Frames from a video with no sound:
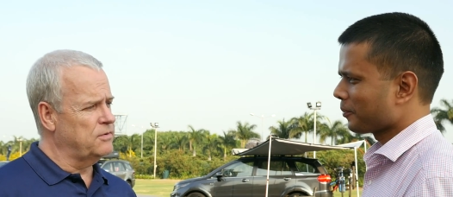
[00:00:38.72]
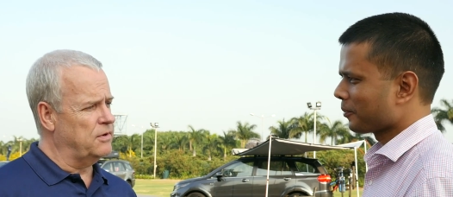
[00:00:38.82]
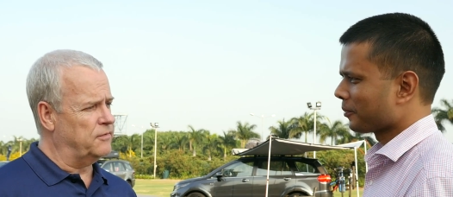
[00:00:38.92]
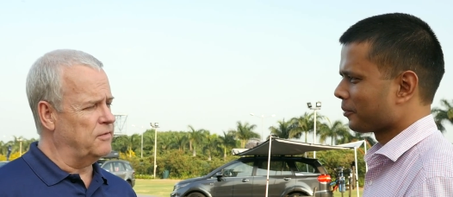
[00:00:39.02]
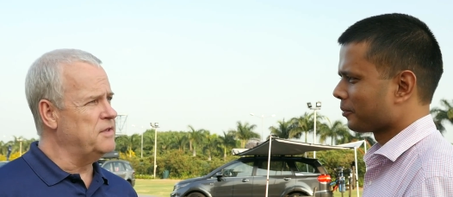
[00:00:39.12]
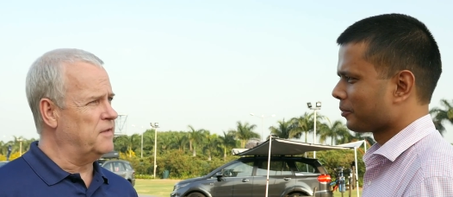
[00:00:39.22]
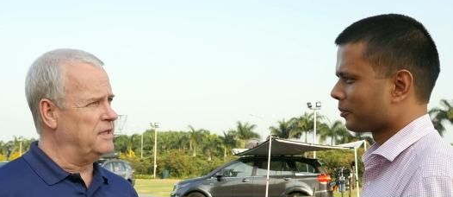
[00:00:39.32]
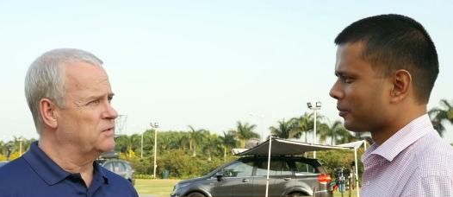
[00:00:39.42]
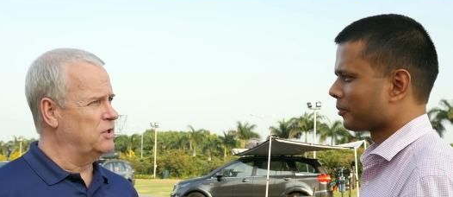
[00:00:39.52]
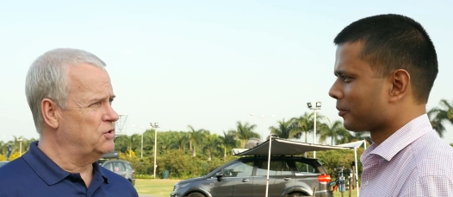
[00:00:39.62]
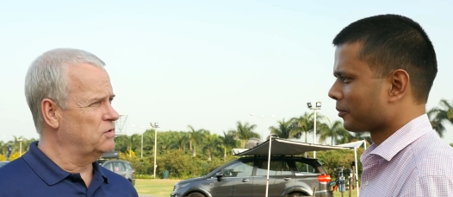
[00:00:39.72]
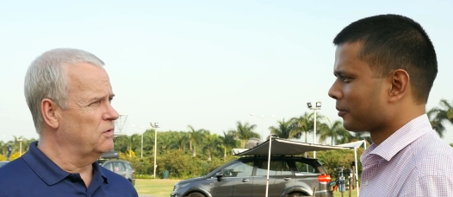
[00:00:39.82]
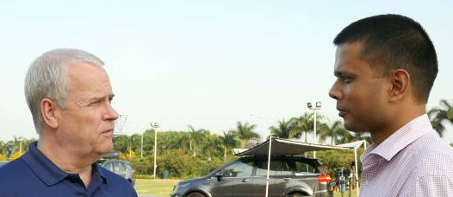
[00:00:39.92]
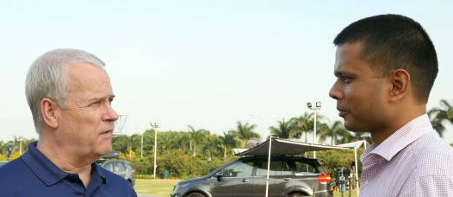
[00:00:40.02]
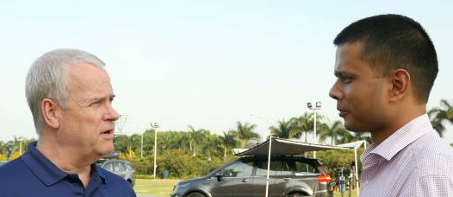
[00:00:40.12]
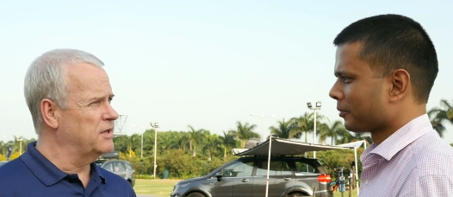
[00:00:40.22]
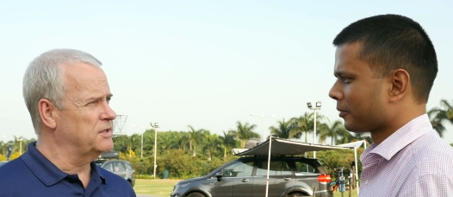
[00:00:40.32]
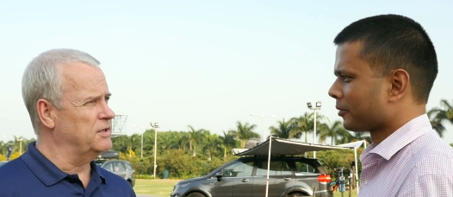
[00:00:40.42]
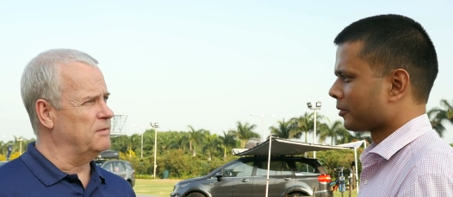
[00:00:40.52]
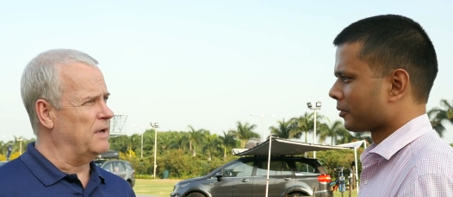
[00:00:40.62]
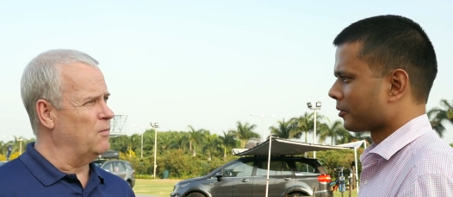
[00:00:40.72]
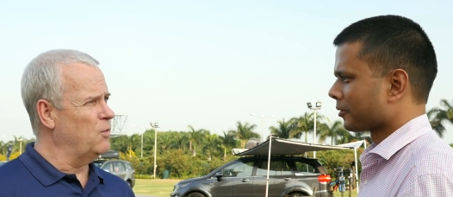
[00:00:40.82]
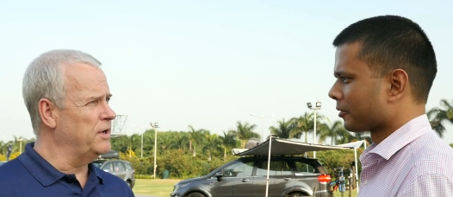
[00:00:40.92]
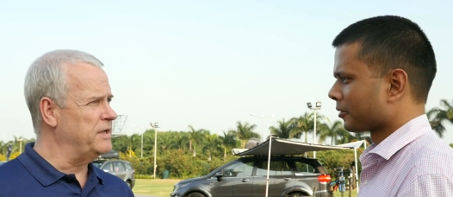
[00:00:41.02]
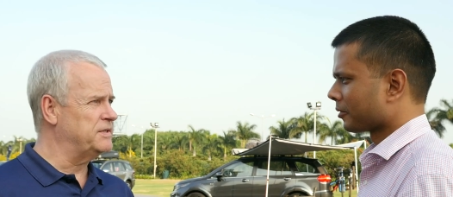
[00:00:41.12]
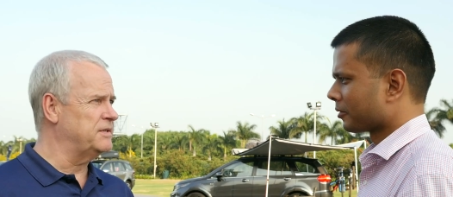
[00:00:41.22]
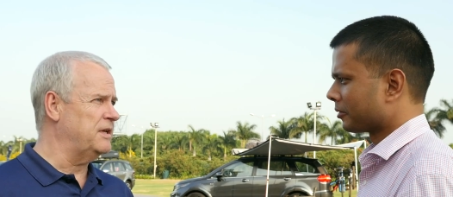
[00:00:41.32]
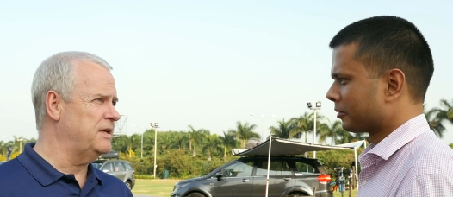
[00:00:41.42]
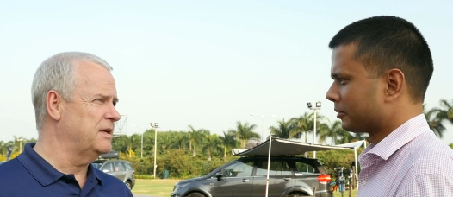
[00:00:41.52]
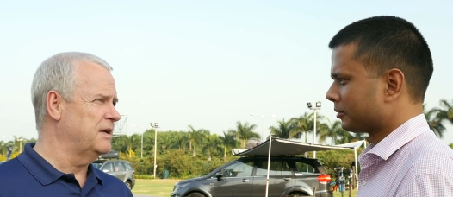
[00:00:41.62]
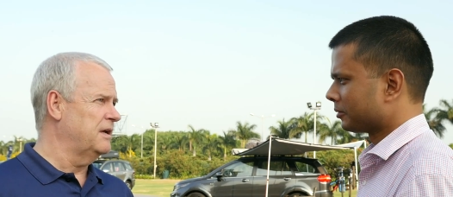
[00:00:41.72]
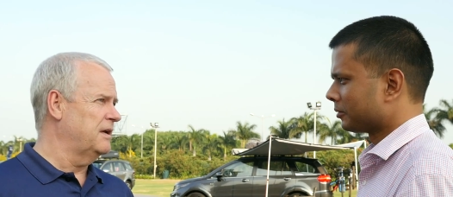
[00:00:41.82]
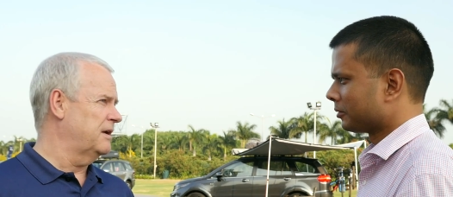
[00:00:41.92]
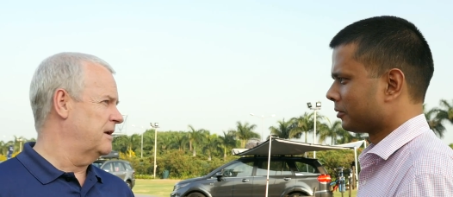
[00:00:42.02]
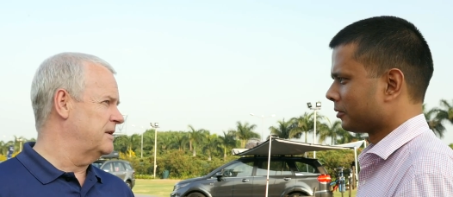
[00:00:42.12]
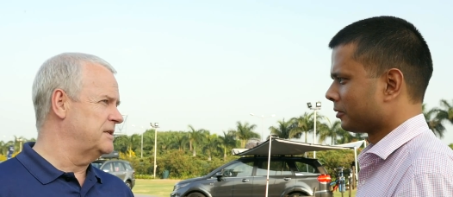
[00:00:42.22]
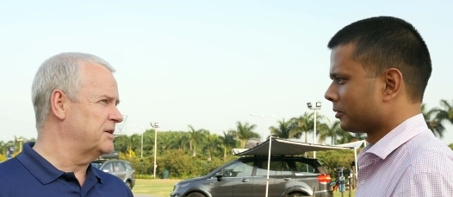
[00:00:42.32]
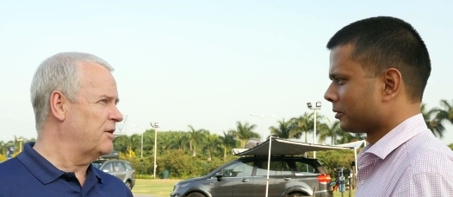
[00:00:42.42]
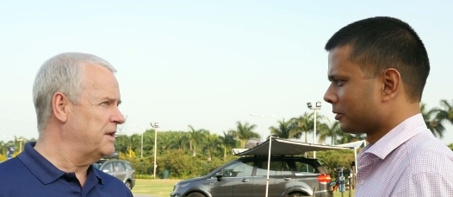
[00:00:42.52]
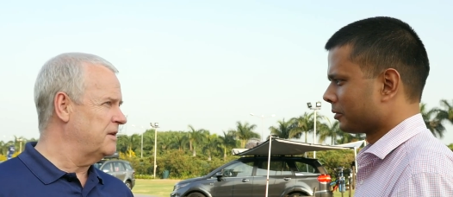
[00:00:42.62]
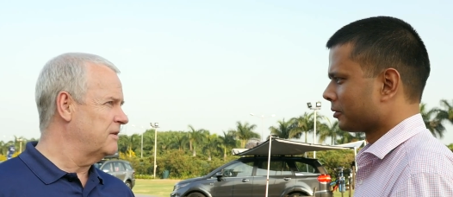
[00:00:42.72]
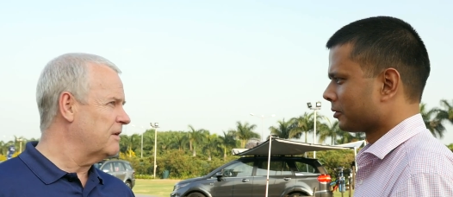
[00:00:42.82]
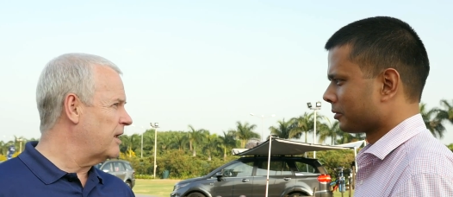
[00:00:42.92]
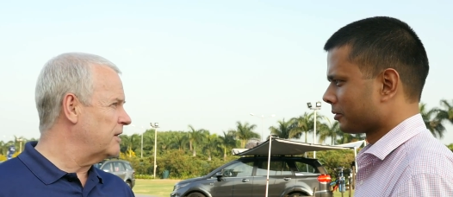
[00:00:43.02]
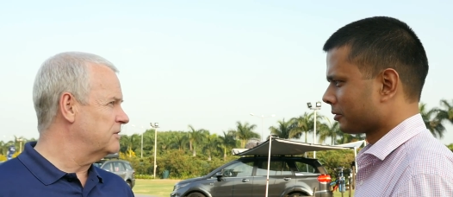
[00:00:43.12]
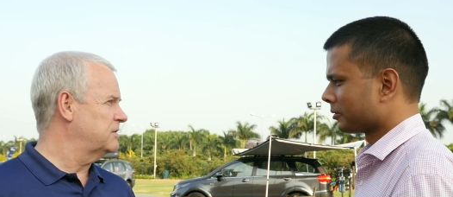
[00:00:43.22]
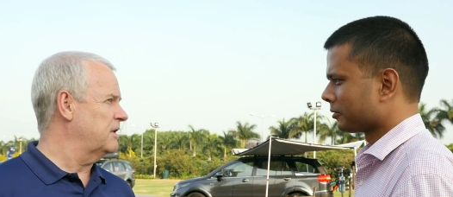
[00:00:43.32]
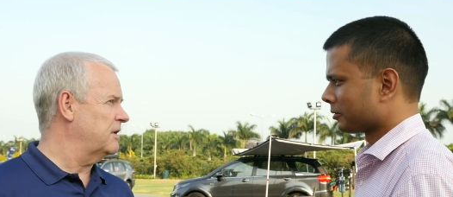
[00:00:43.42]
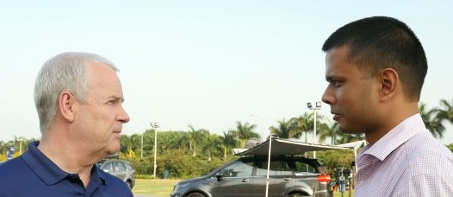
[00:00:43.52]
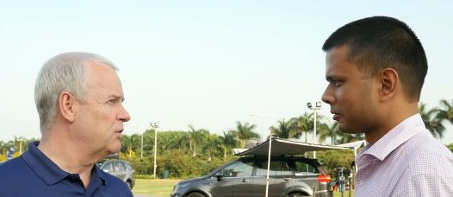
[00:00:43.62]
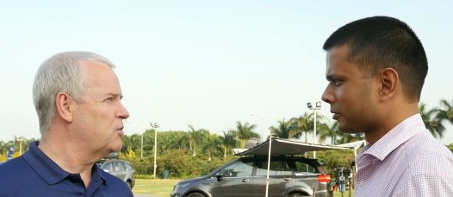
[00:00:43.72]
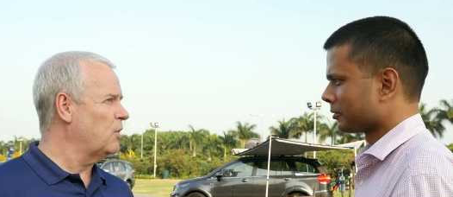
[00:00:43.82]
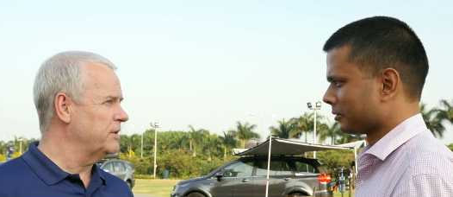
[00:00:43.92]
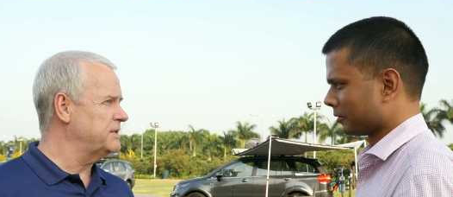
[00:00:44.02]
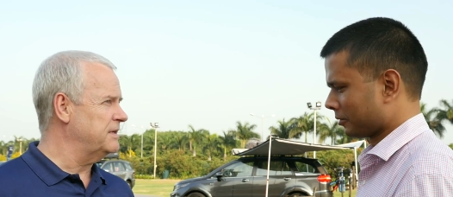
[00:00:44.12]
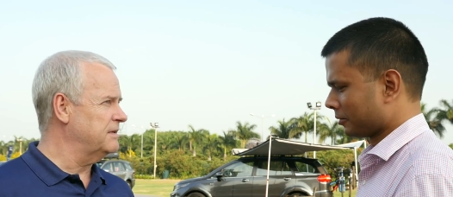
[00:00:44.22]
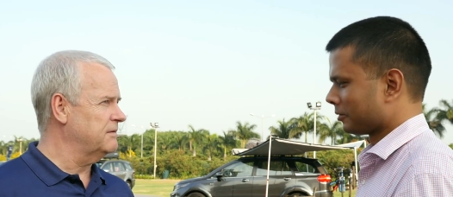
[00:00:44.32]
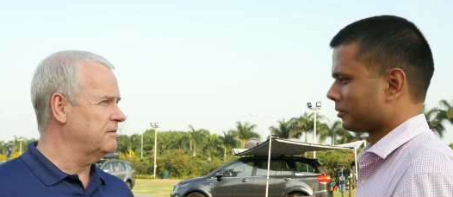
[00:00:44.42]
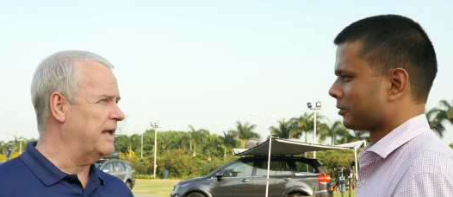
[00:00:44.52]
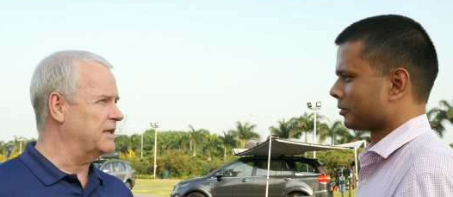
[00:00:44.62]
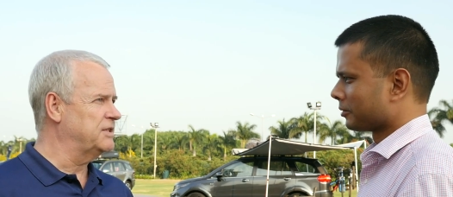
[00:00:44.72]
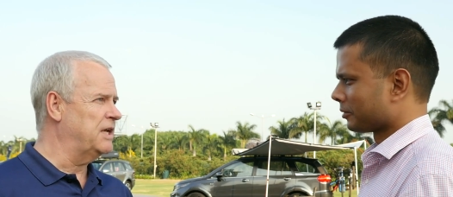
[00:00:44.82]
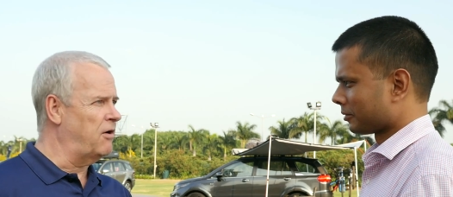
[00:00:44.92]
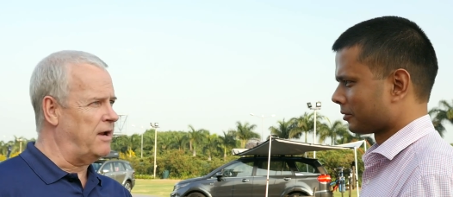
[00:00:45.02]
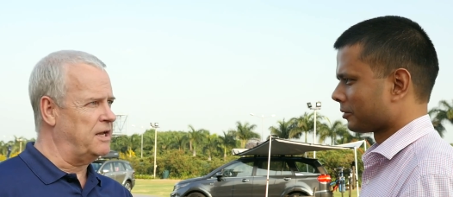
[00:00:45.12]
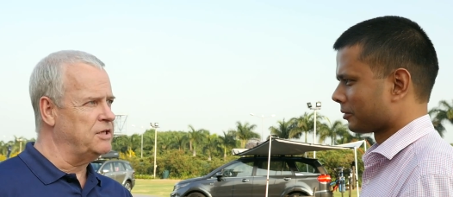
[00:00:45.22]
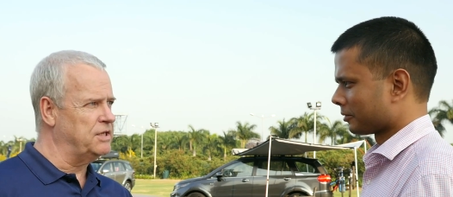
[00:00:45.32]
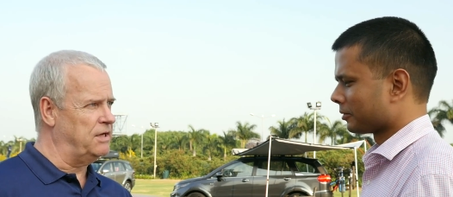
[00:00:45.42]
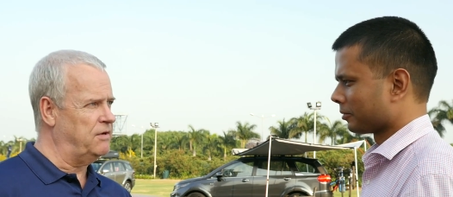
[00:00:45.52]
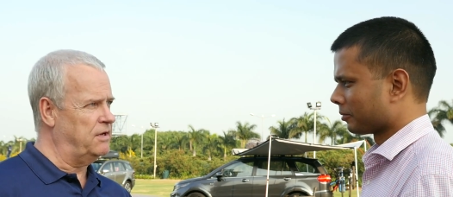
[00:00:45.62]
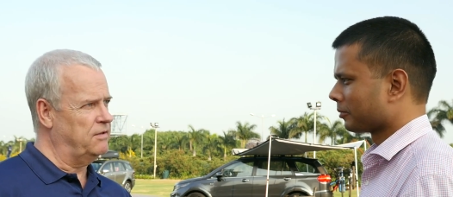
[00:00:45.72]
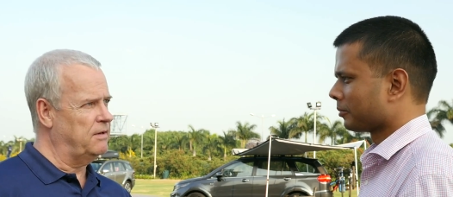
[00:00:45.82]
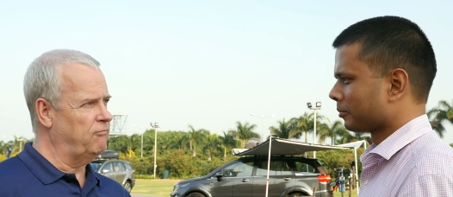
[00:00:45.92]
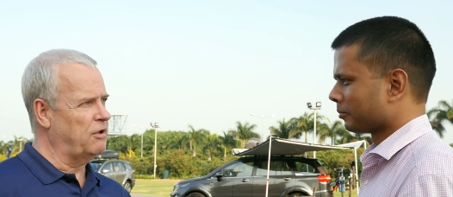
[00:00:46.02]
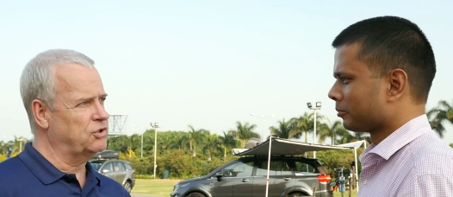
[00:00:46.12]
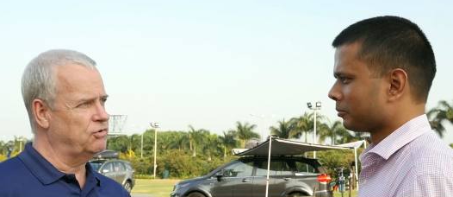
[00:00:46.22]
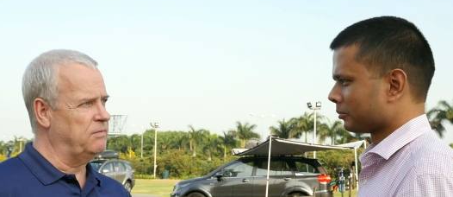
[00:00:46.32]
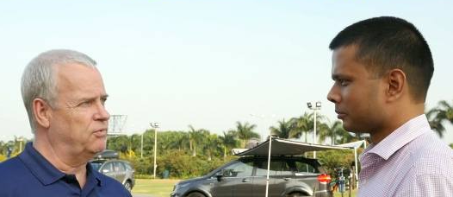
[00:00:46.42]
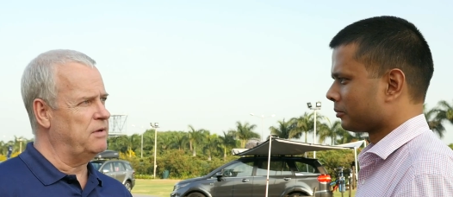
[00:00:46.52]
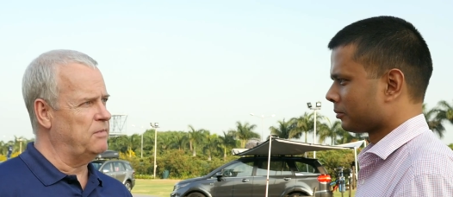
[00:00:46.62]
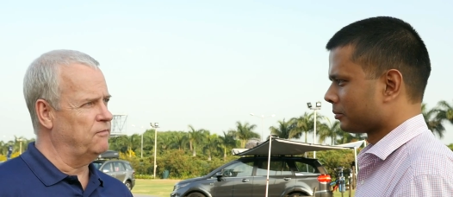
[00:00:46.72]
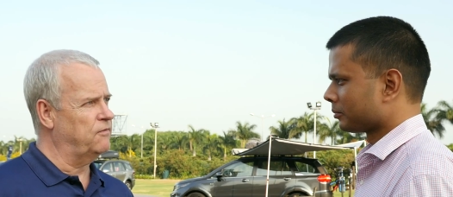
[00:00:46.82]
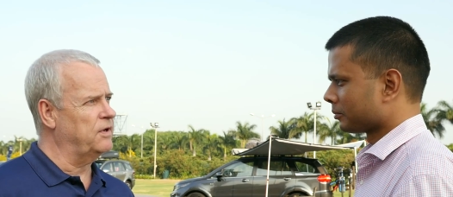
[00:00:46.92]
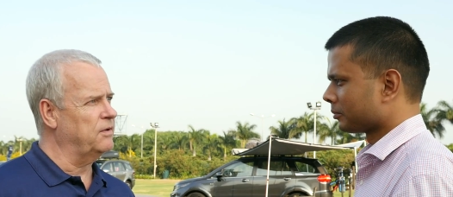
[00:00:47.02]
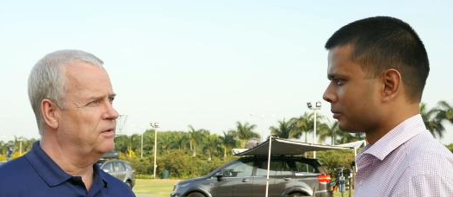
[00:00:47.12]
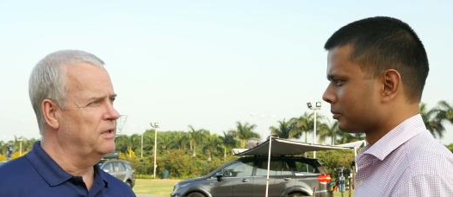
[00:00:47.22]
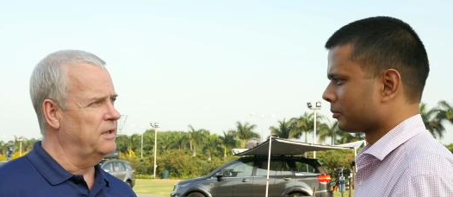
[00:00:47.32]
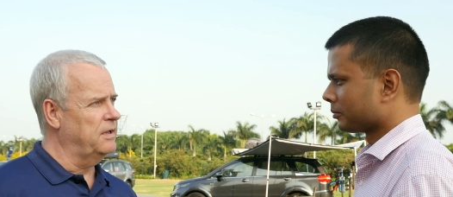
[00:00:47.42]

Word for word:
Speaker 1: there are three things which we were very concerned about. One is the uh, design and, and uh, build quality, exterior and interior, the luxury premium feel